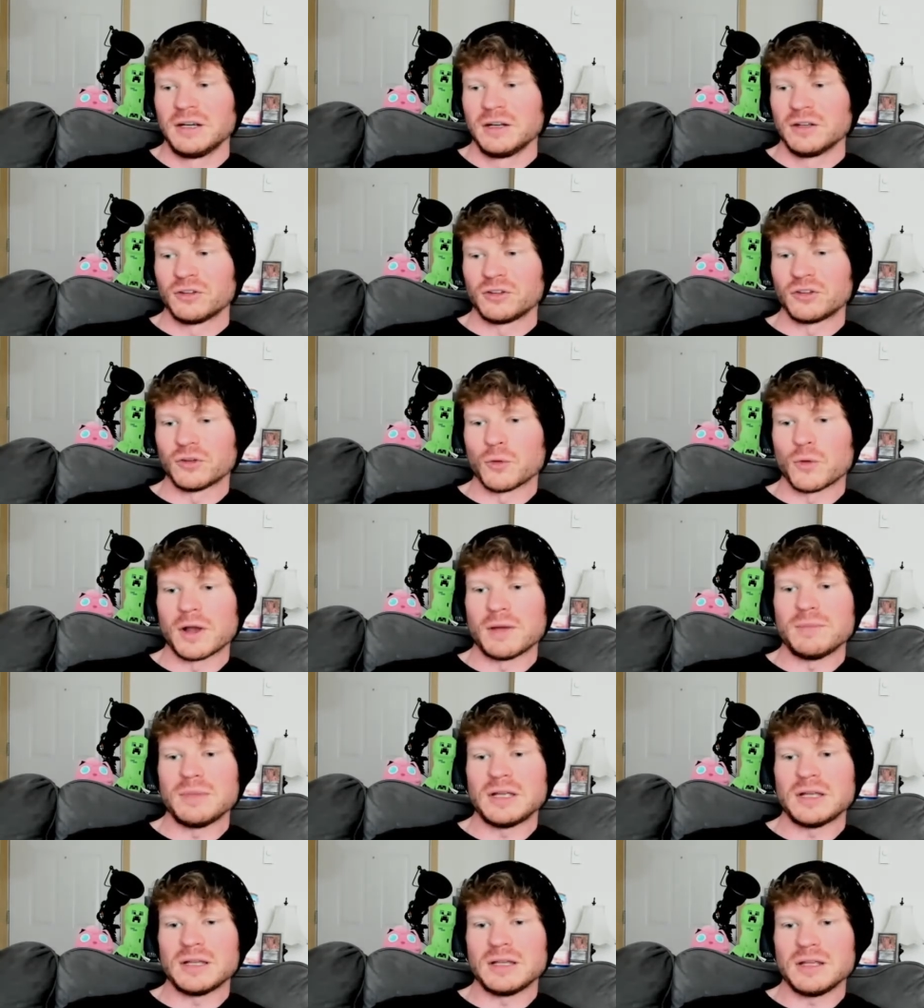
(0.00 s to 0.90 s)
So I
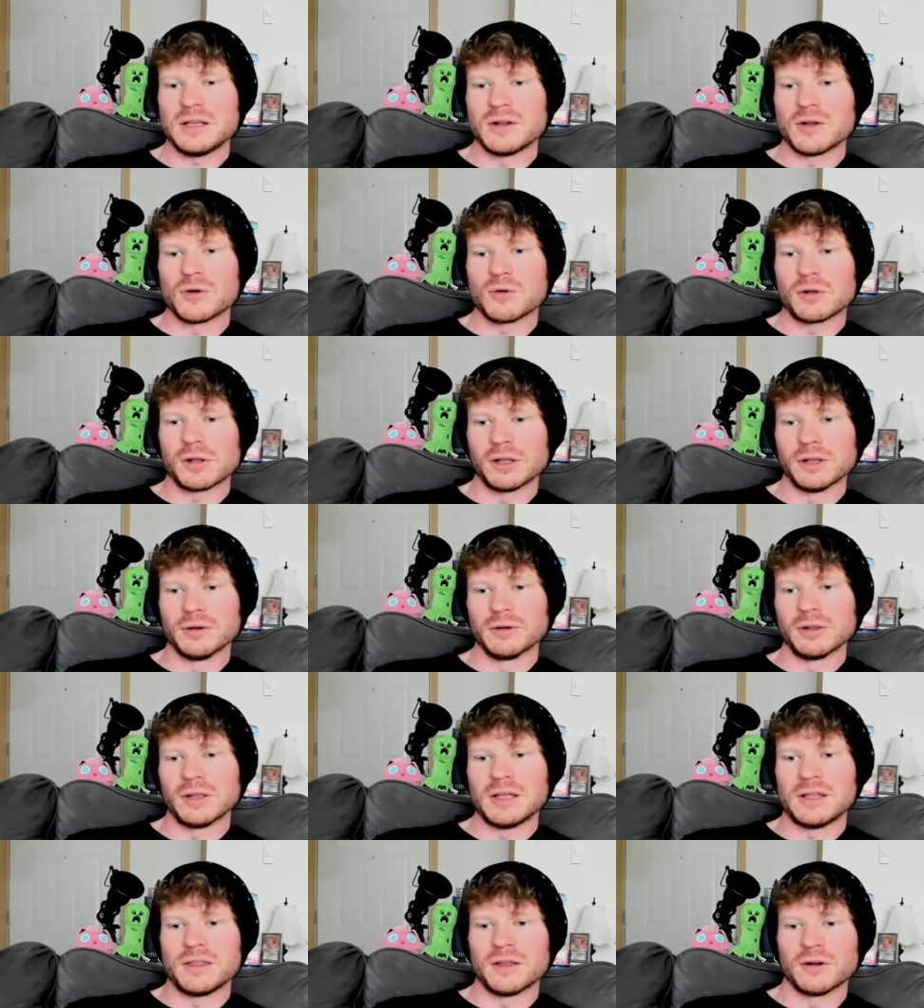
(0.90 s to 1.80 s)
mean,
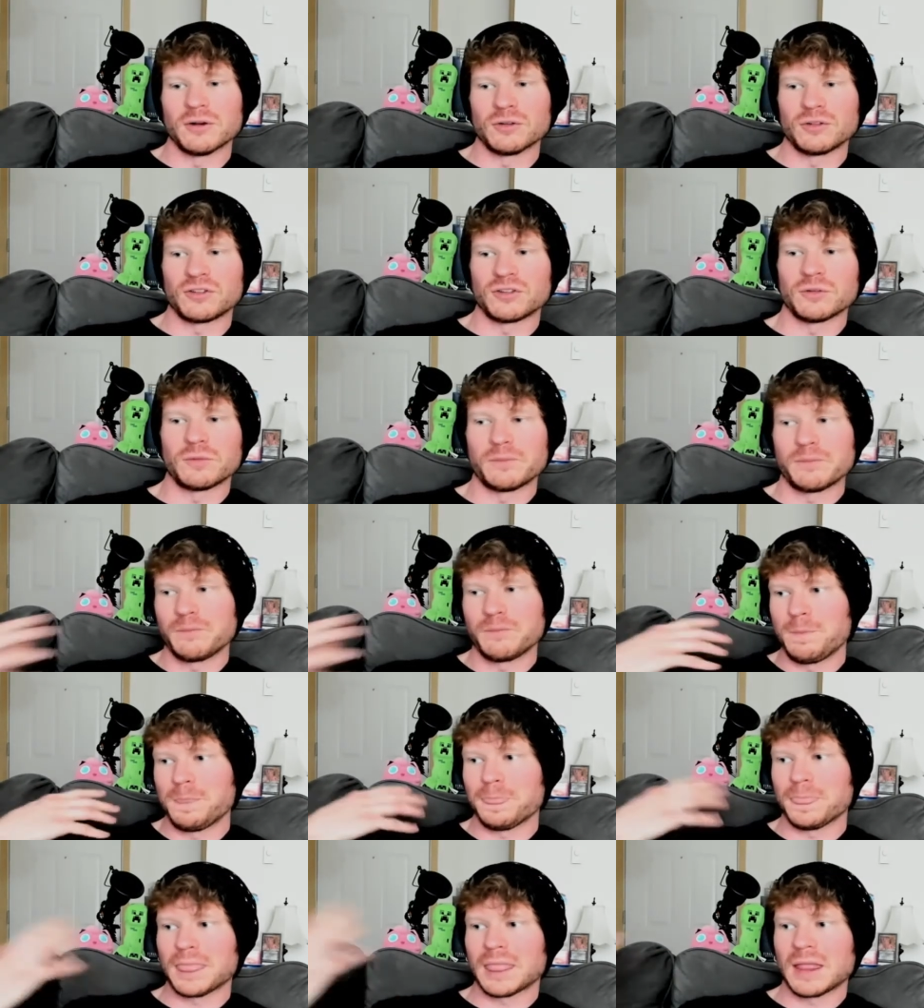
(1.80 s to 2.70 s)
clearly there's some
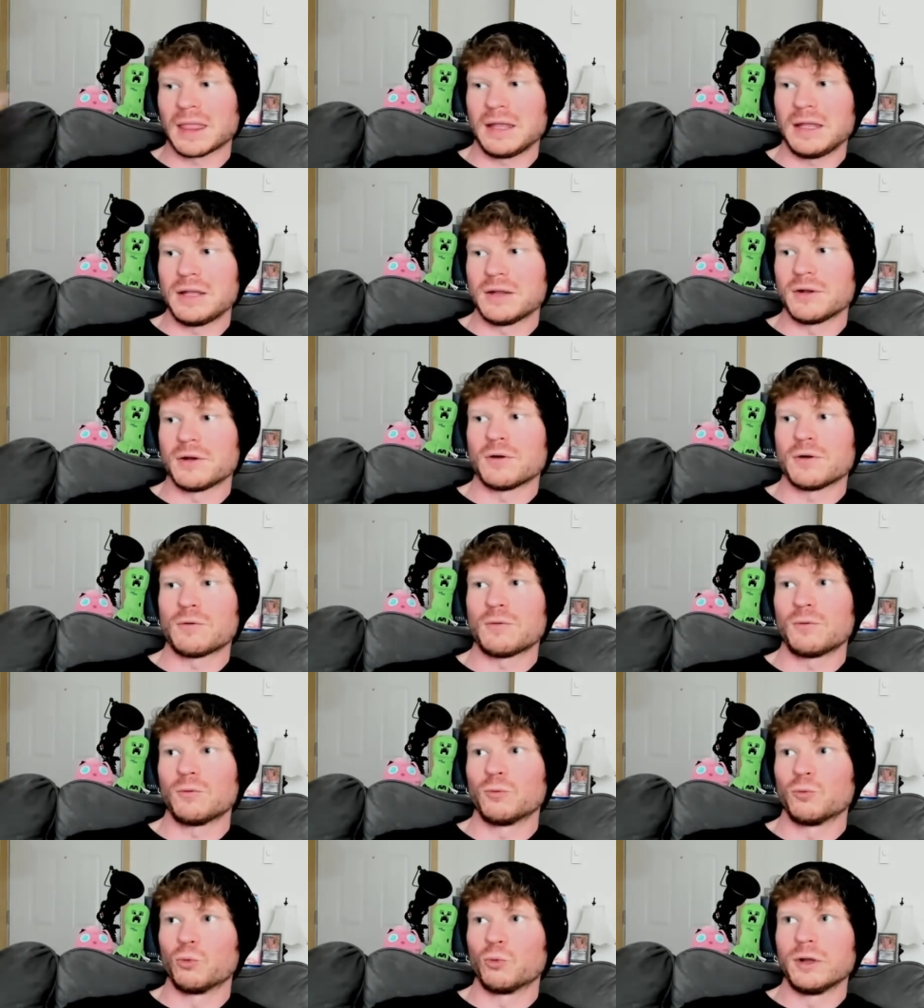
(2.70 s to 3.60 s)
you know,
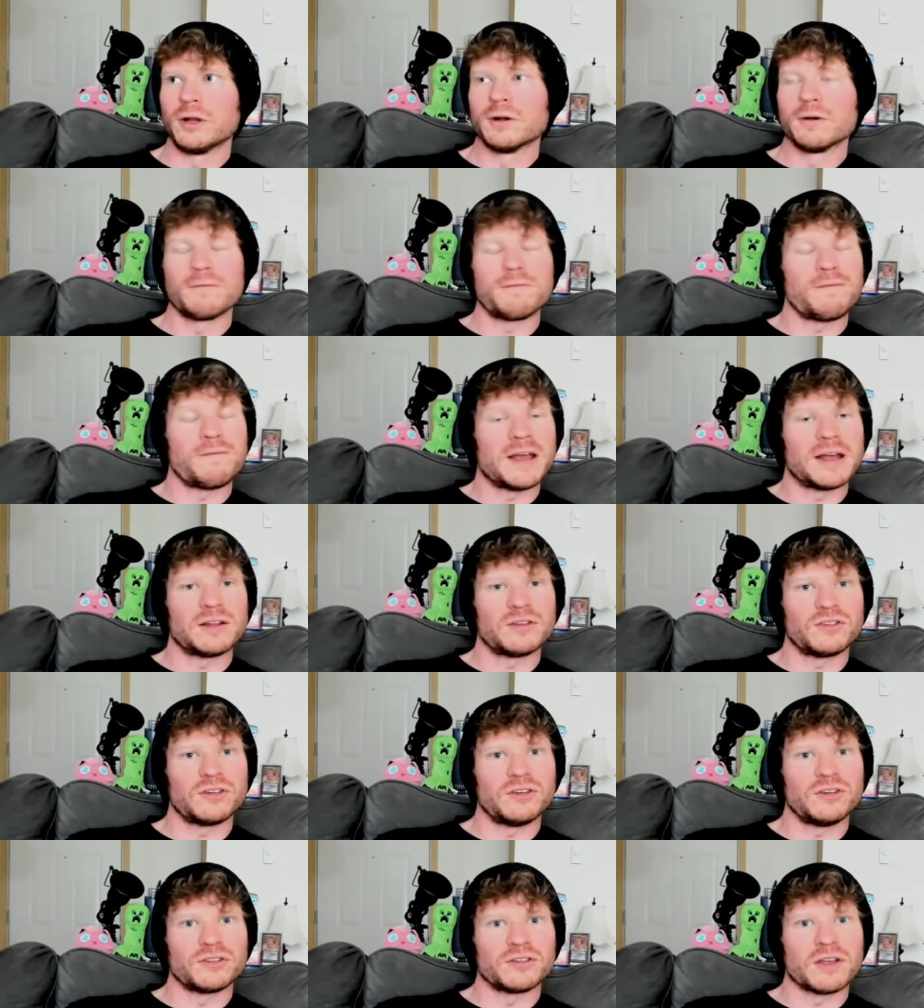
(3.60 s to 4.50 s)
weird
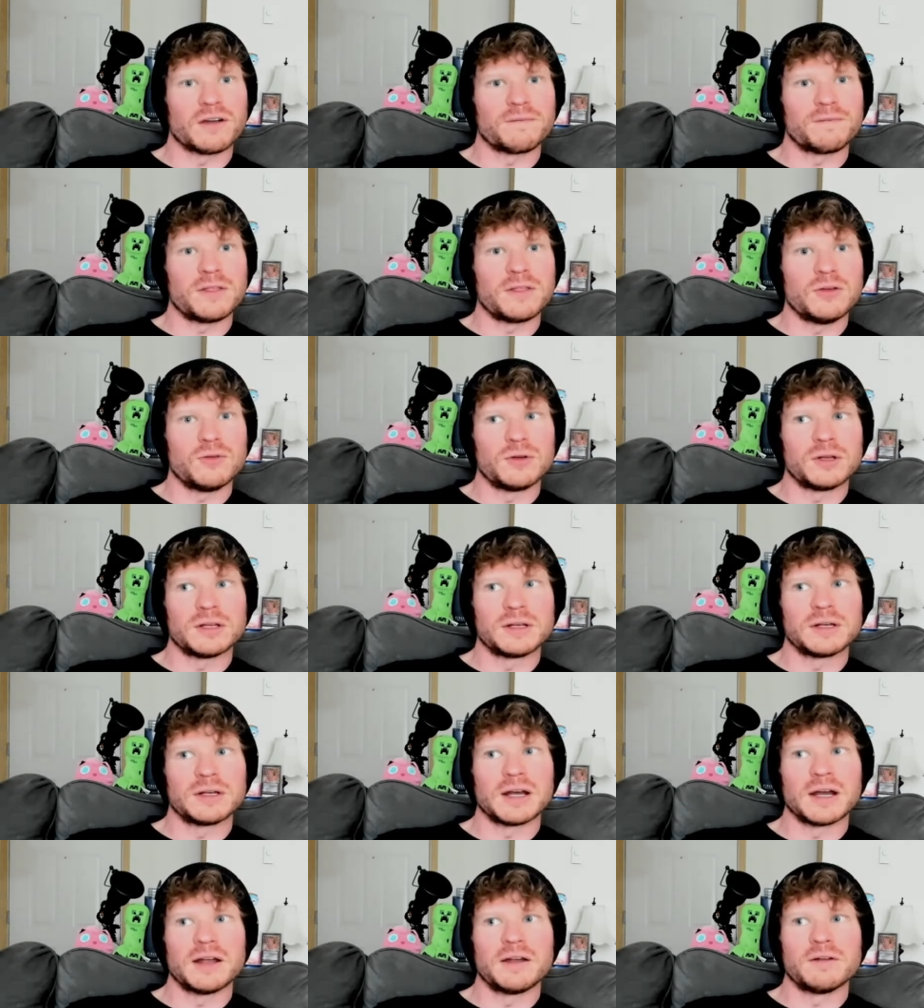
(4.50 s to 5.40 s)
fantasy stuff that you can
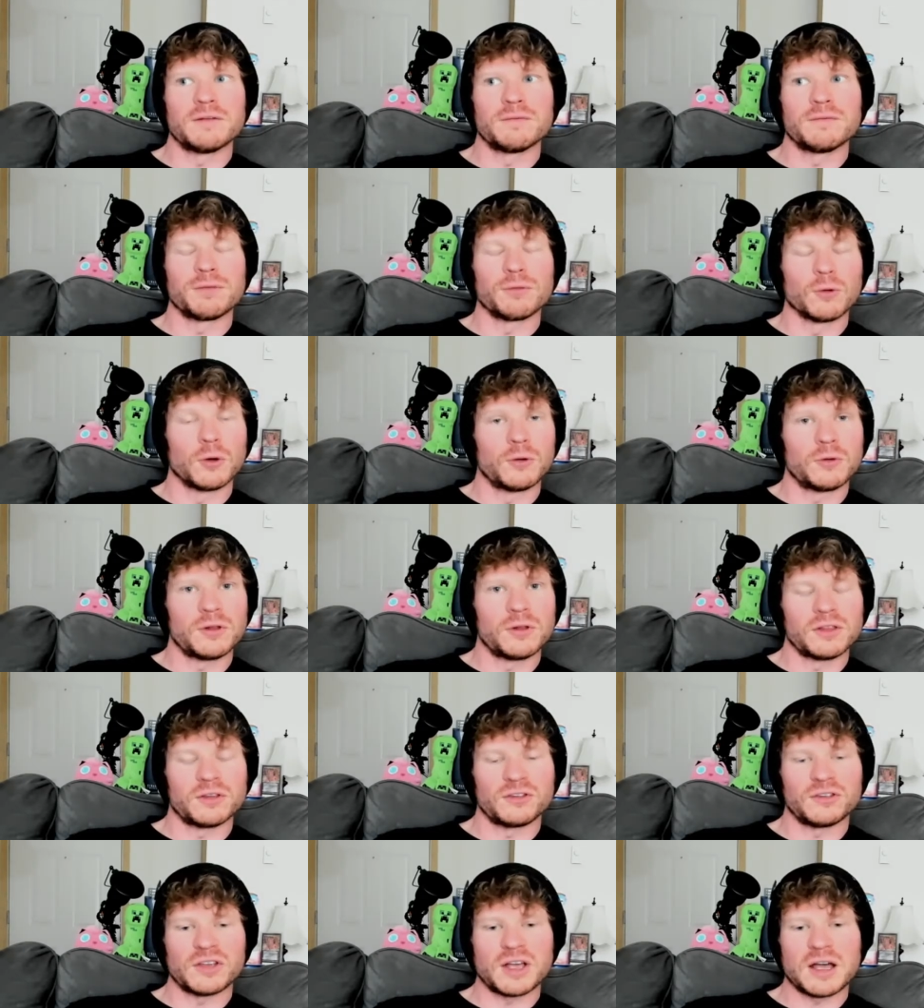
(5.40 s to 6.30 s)
kind of throw to the
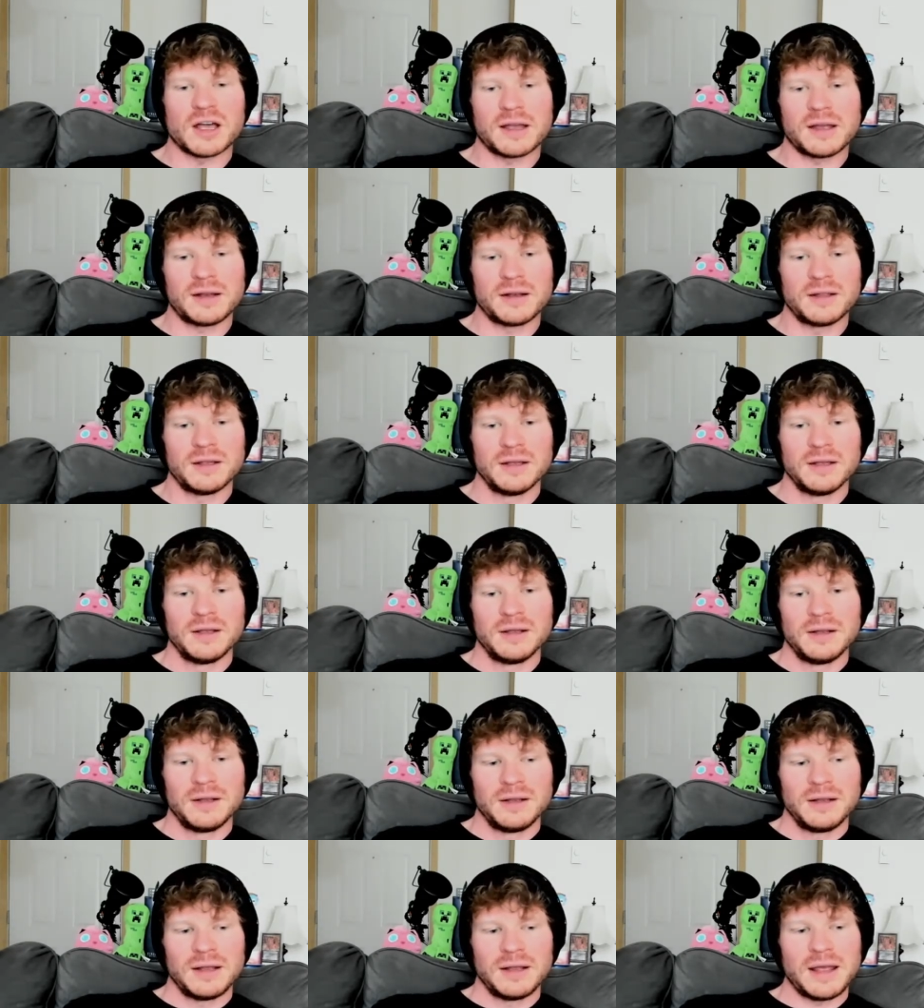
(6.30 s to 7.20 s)
side
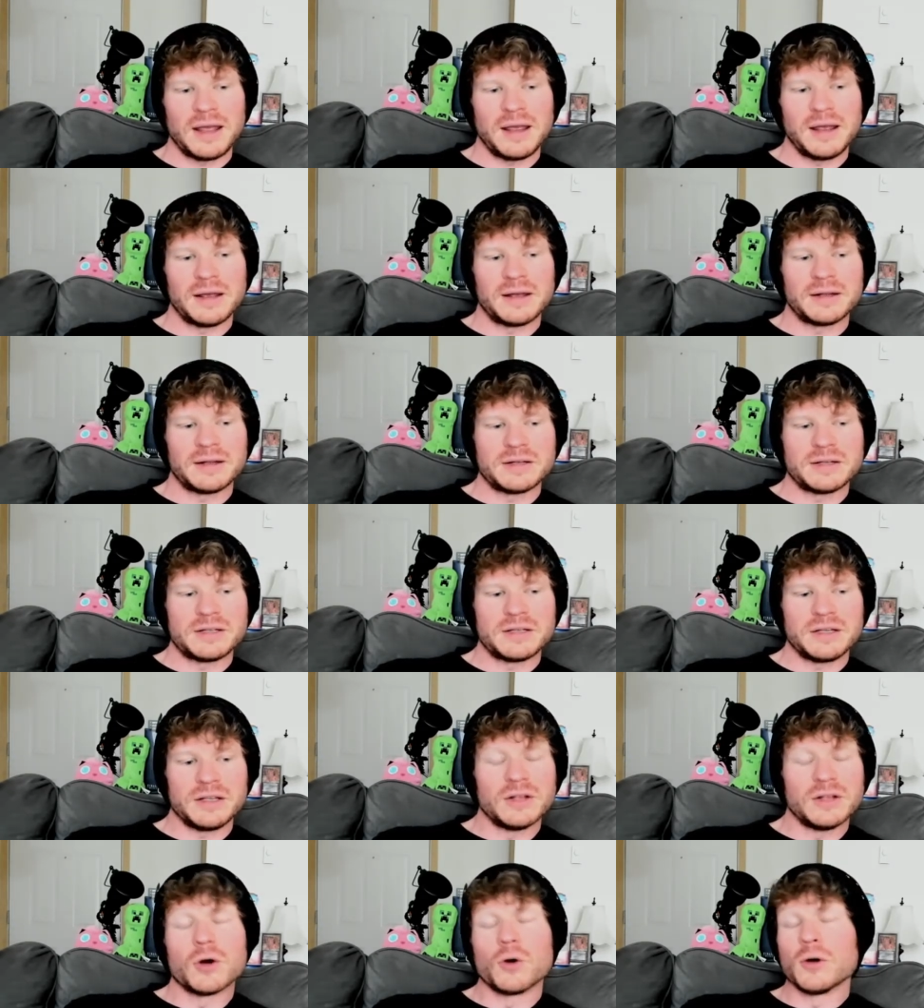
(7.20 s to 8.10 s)
and,
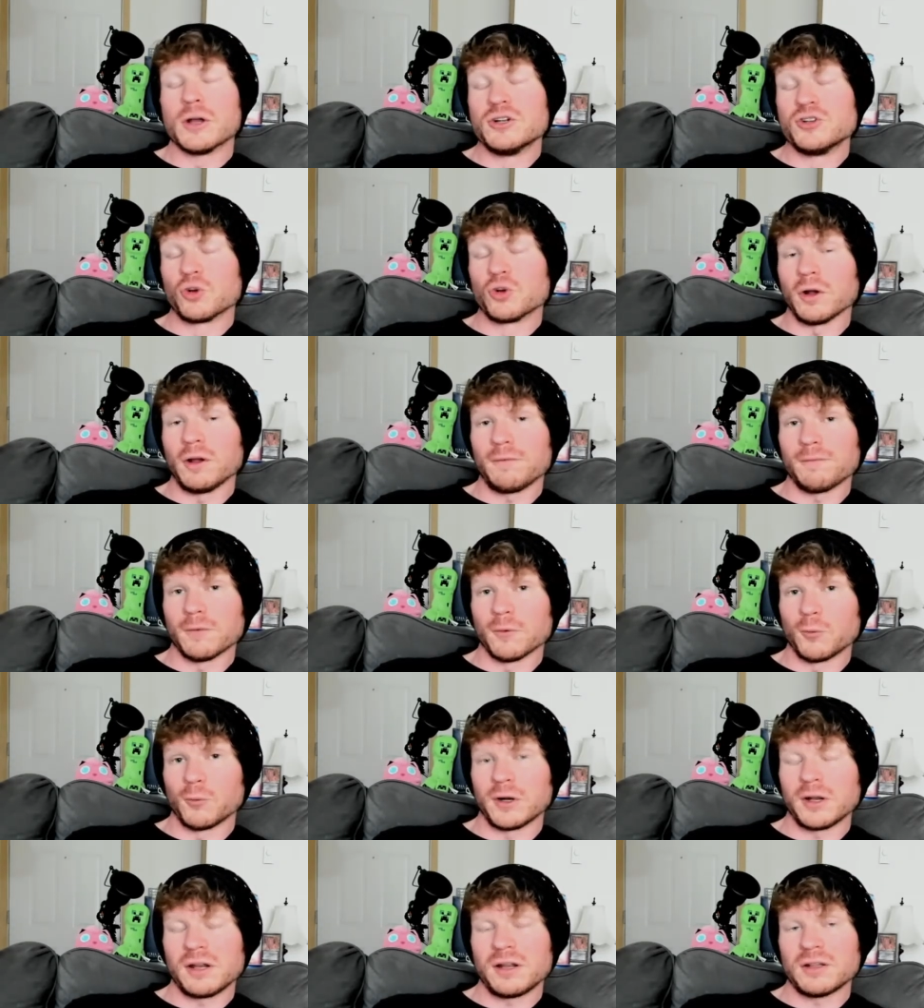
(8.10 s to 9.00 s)
you know, enjoy it for
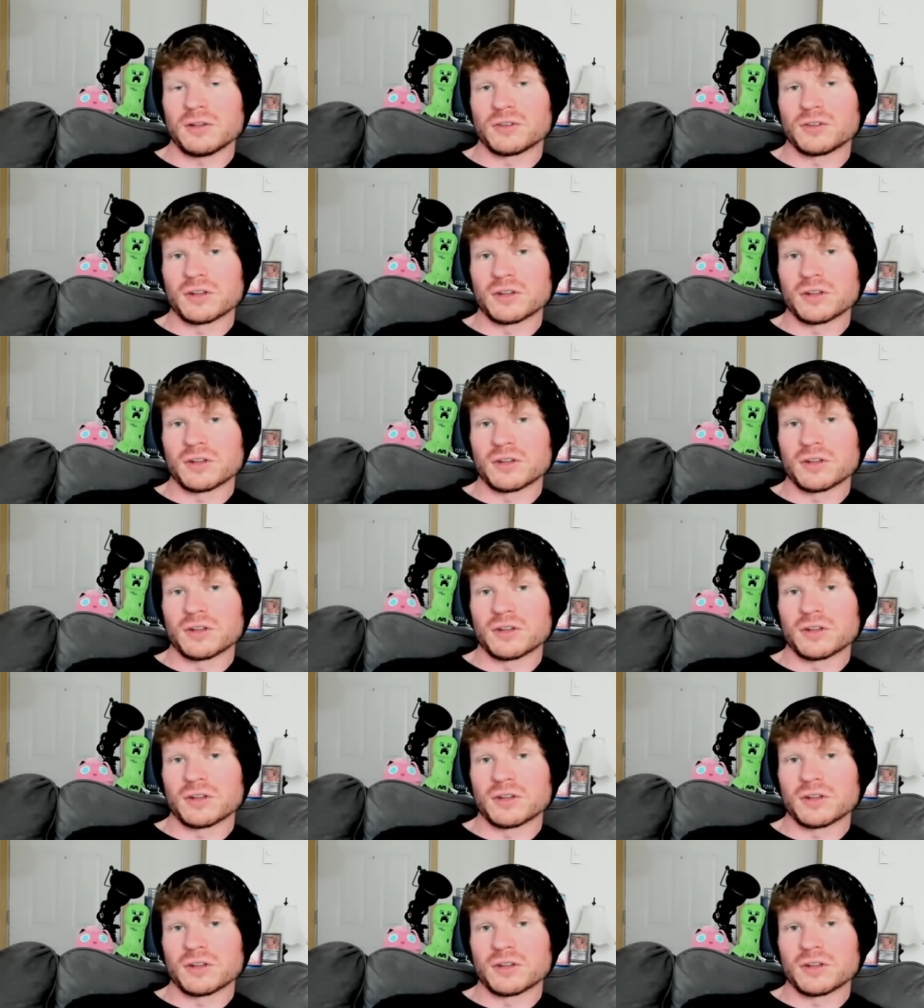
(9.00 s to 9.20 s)
what it is,